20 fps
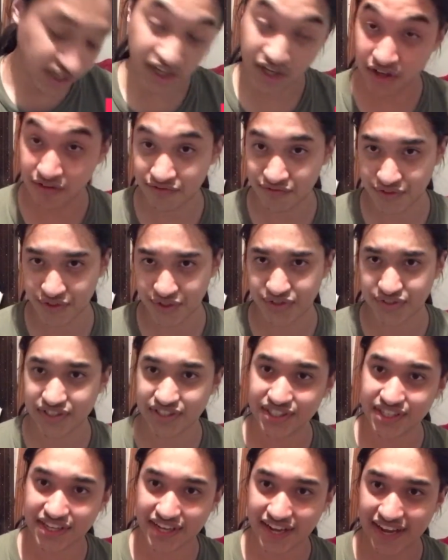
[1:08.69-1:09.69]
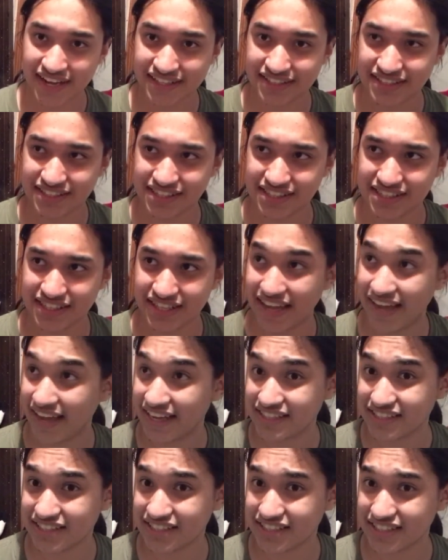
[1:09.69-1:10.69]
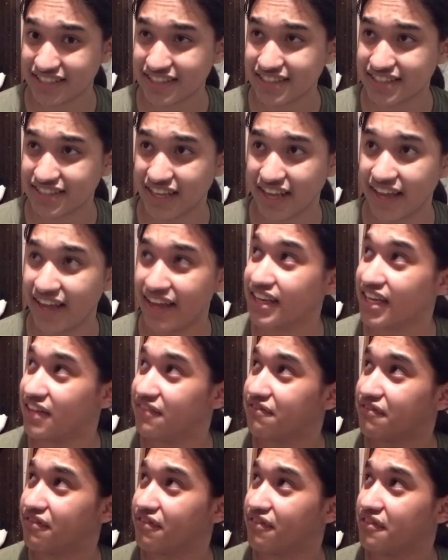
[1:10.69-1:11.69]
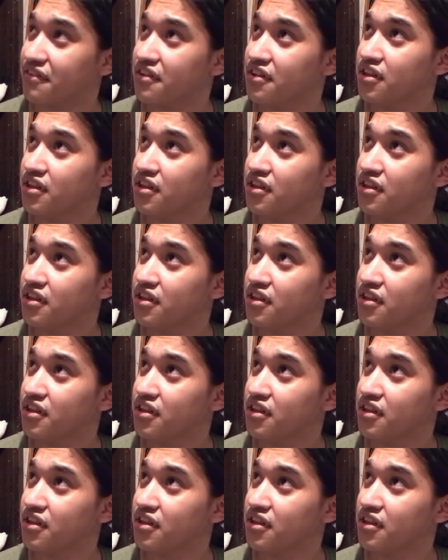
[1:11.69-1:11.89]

of futuristic Aztecs, and if